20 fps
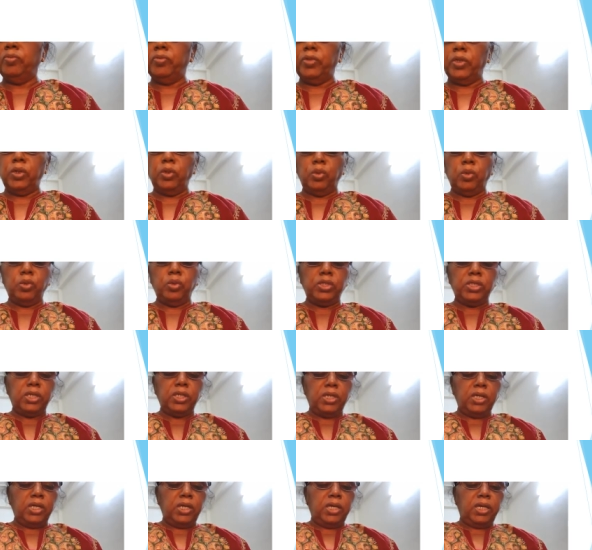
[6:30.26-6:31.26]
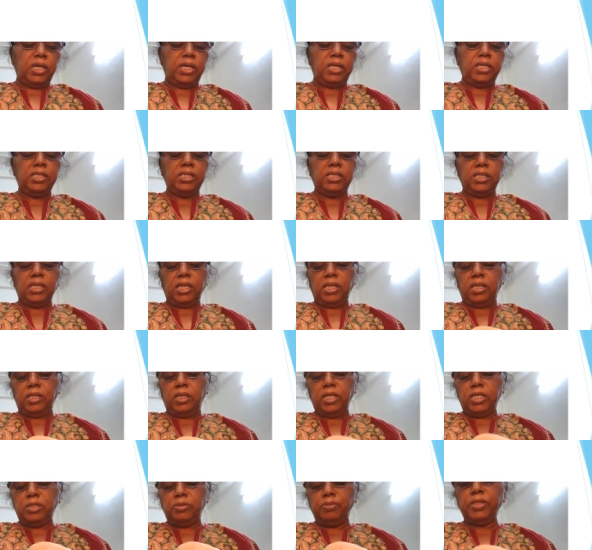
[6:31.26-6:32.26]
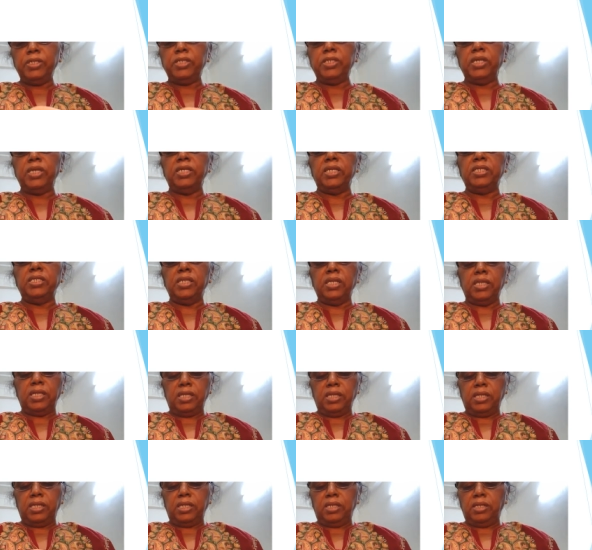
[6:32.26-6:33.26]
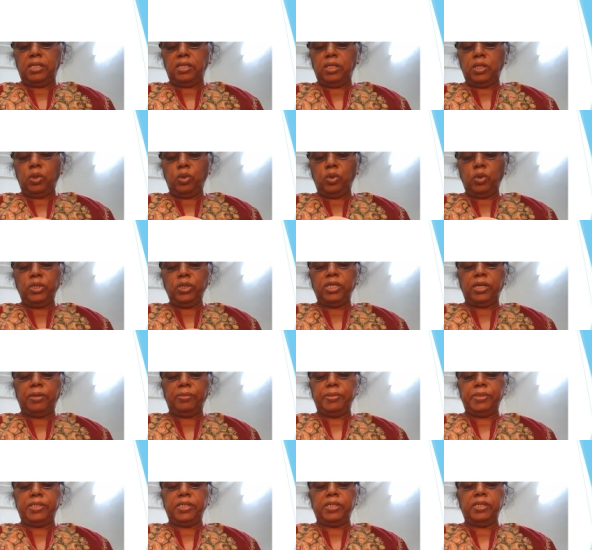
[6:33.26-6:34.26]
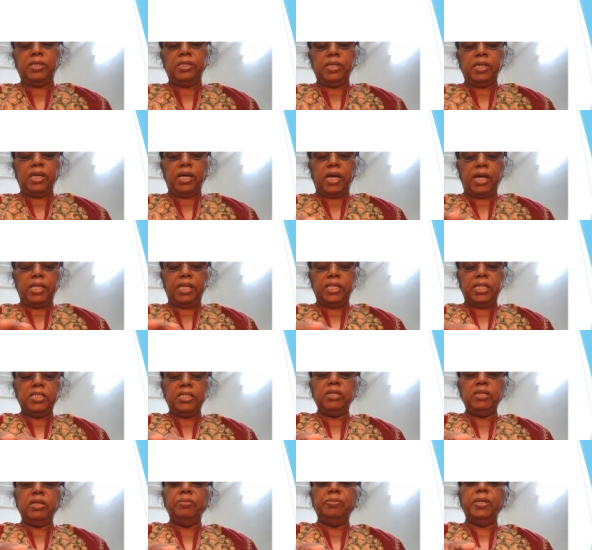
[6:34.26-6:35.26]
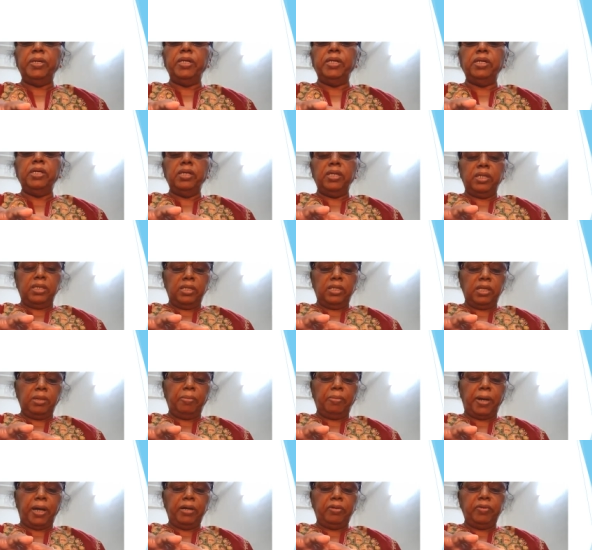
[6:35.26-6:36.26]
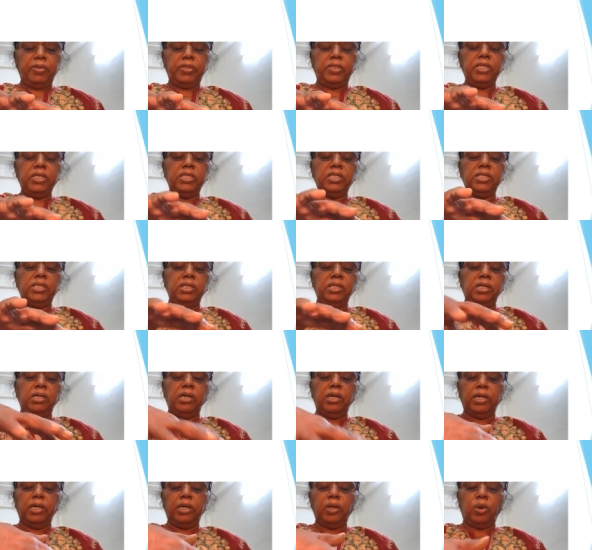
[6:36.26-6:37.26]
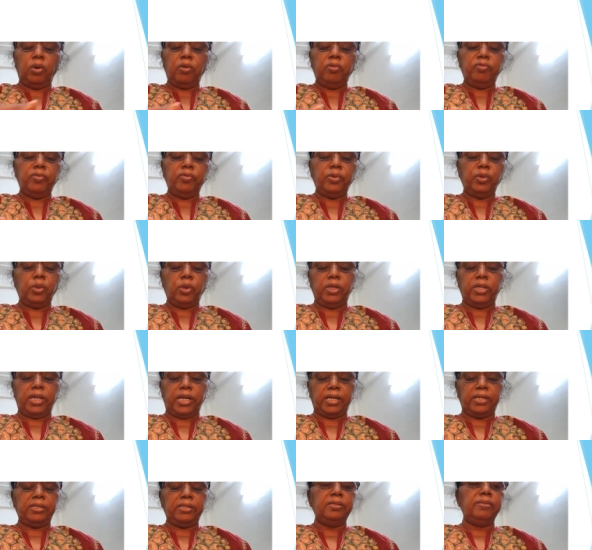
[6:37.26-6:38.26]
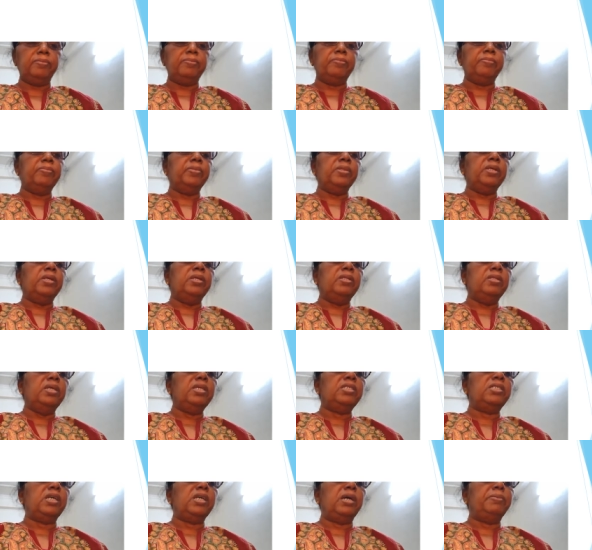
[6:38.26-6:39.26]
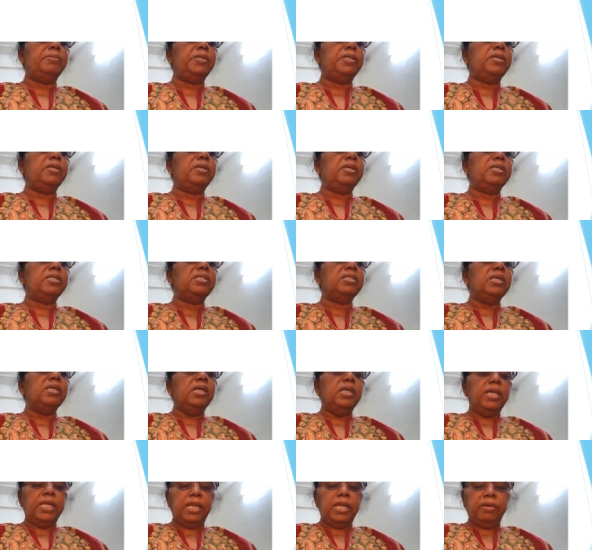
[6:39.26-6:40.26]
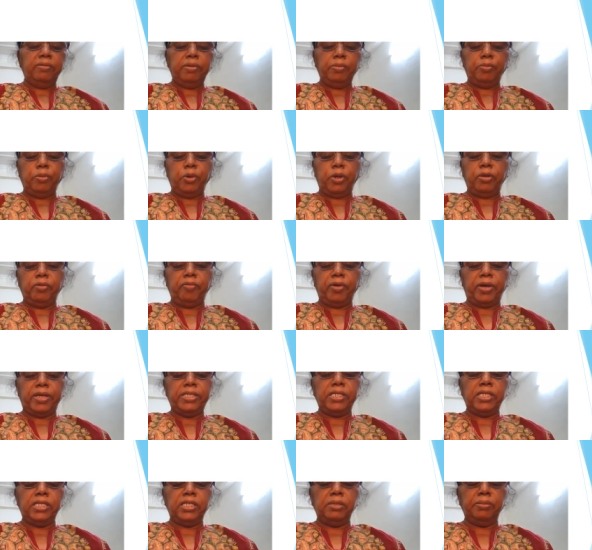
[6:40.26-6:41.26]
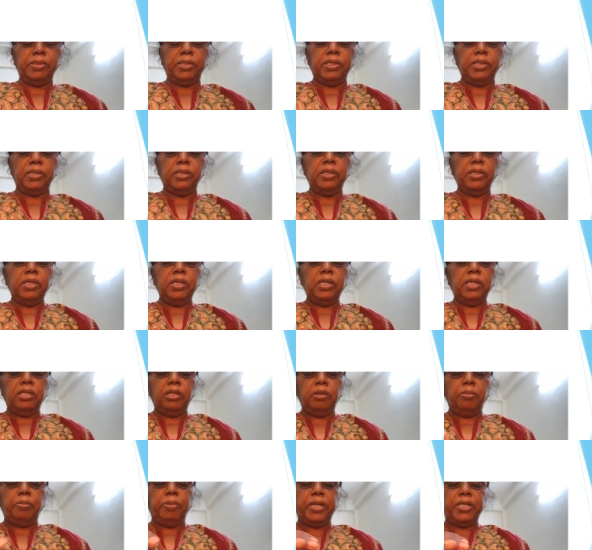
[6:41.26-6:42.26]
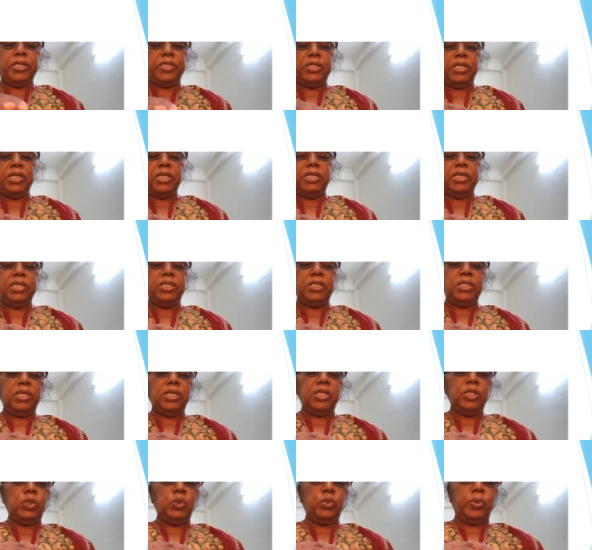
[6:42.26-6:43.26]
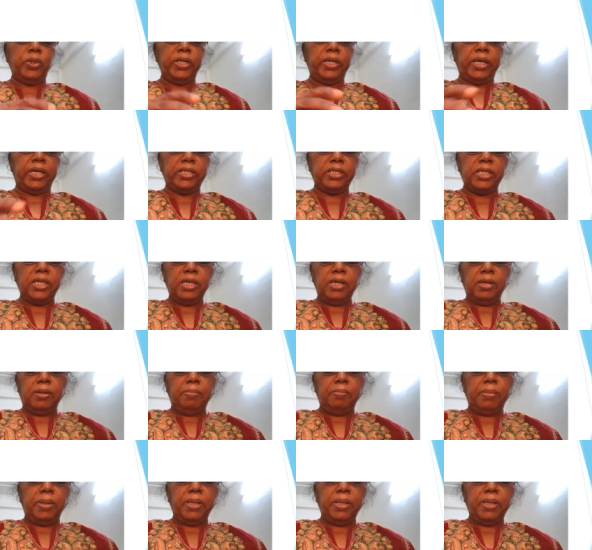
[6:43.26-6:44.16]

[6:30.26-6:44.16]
the nose is this much is the whole diameter, and this will be the part which is the girdle of contact. This diameter is 11.5 centimeter. The presentation is vertex, but